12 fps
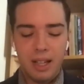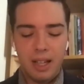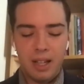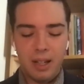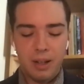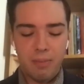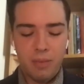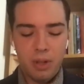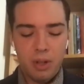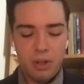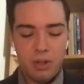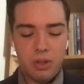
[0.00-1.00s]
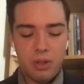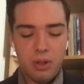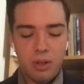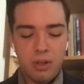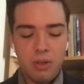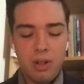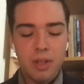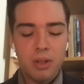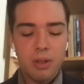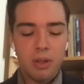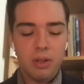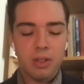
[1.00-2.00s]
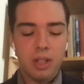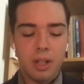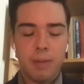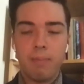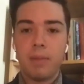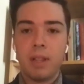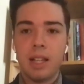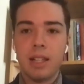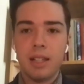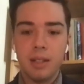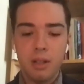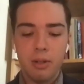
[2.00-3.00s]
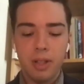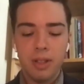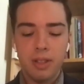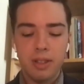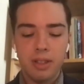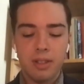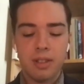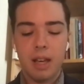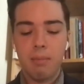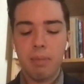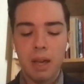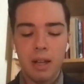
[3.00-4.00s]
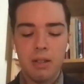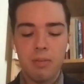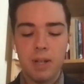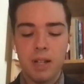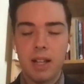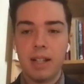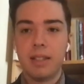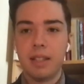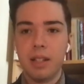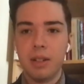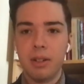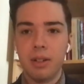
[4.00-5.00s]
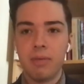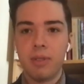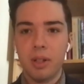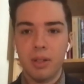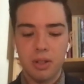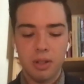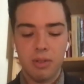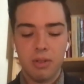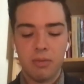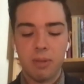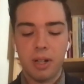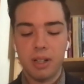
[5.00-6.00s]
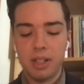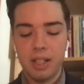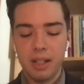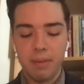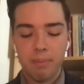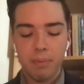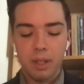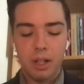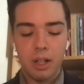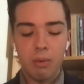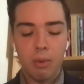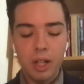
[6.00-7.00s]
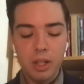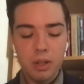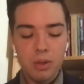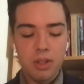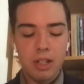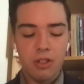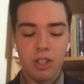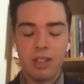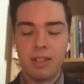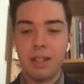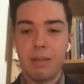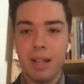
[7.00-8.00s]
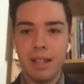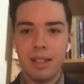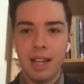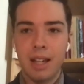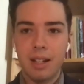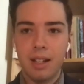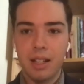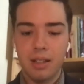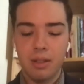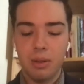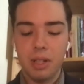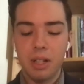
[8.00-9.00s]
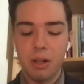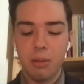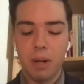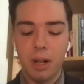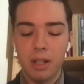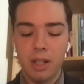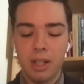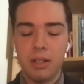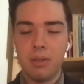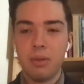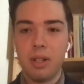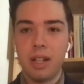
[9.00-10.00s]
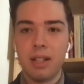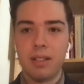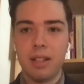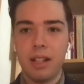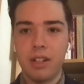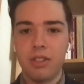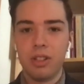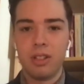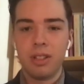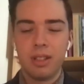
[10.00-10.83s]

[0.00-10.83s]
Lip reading: Um, so you have endorsed Leslie Lewis's campaign to be the next leader of the Conservative Party. Why do you think she is the best candidate to lead our party into the next election?